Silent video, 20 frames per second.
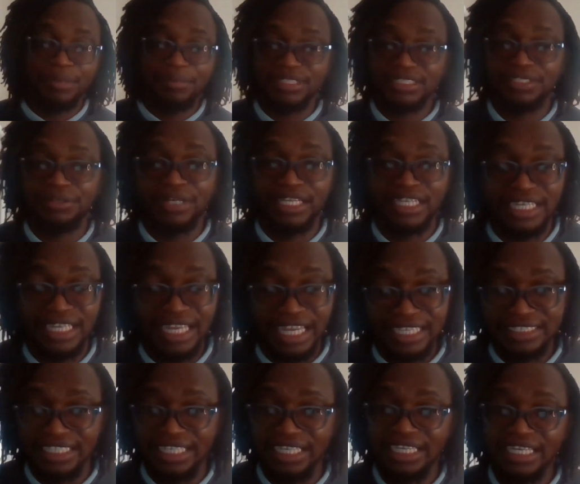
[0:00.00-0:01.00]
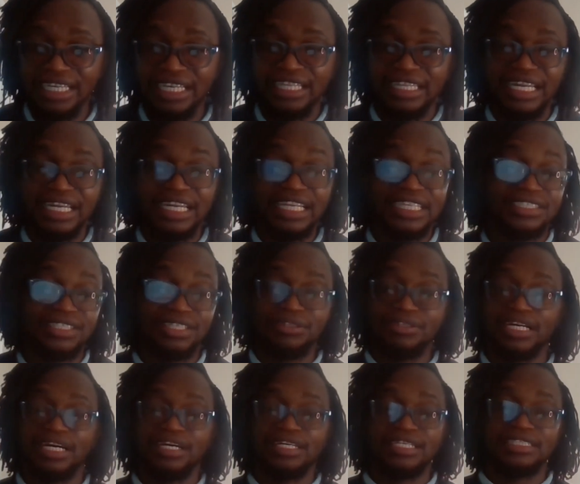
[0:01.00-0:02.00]
Maybe it's the regulator that needs to
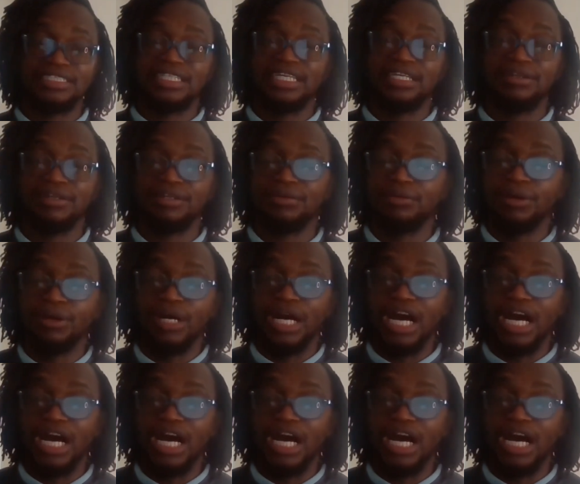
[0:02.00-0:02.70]
look out and say, look,